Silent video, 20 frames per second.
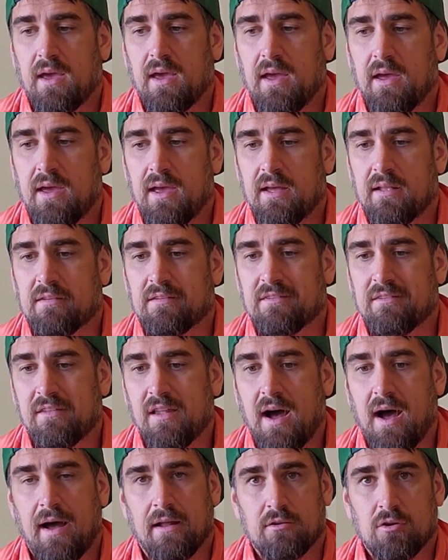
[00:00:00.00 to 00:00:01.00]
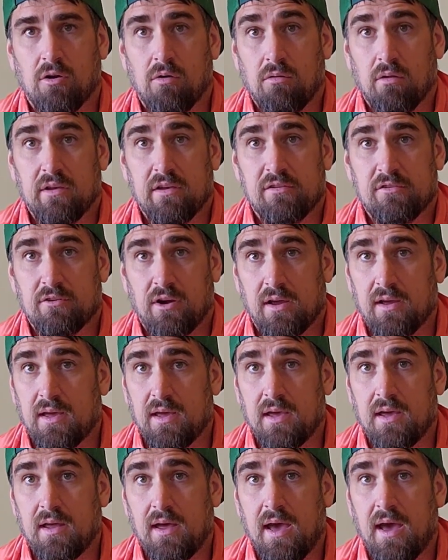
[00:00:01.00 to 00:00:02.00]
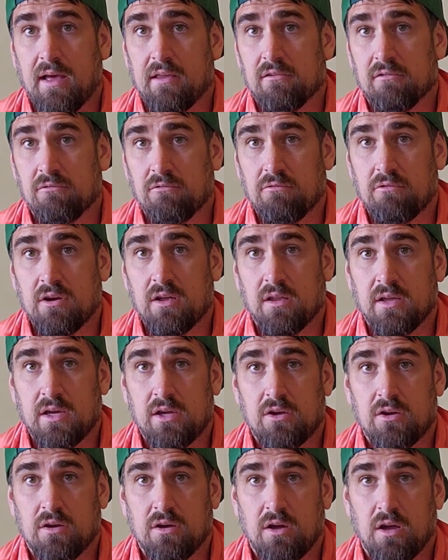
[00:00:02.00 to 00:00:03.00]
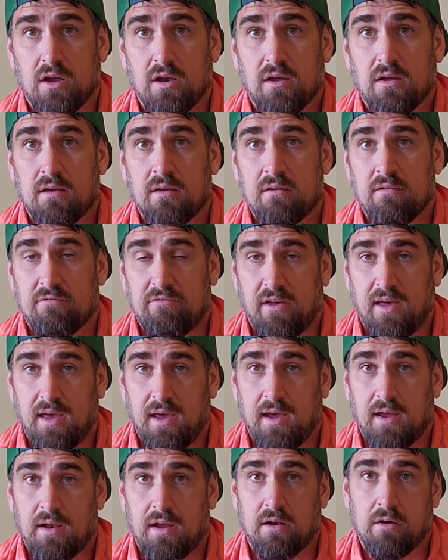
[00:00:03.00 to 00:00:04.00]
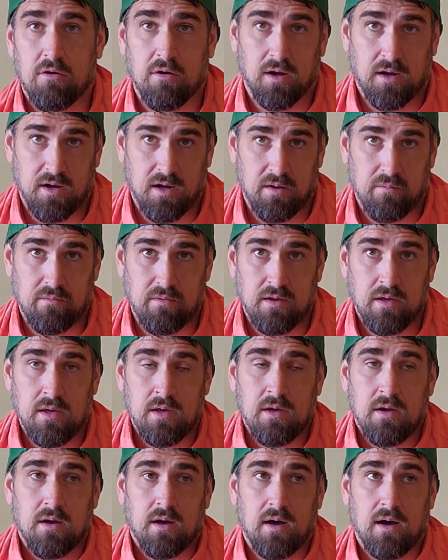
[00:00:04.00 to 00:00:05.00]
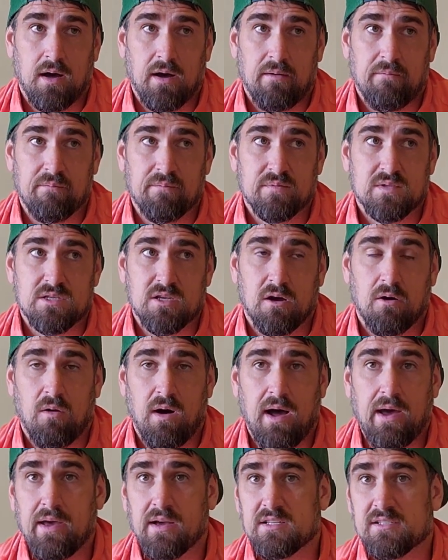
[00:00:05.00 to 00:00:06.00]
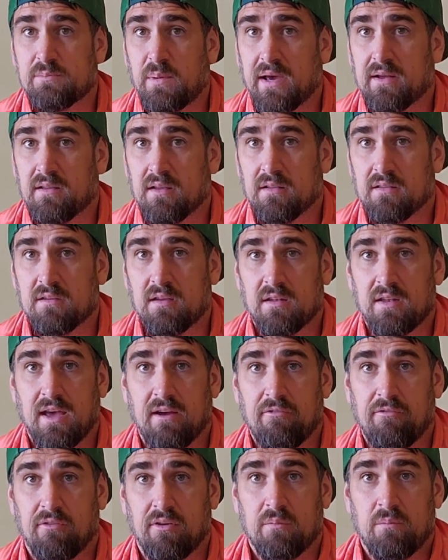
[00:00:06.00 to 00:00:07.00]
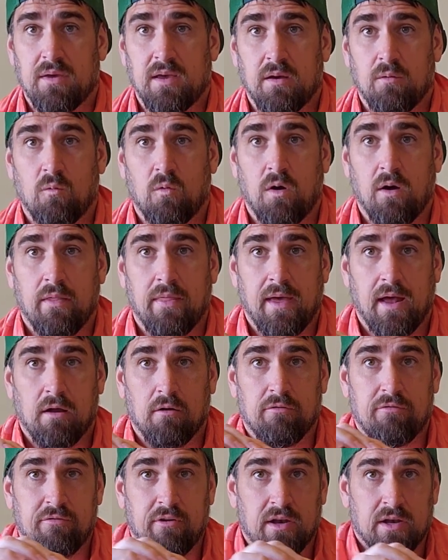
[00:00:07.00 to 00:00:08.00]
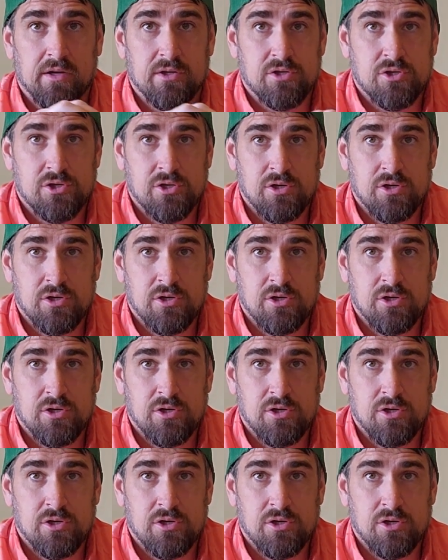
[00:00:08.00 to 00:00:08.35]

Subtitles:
It's not totally straight. It has really good fade and hookup. So I expect it to definitely be one that'll finish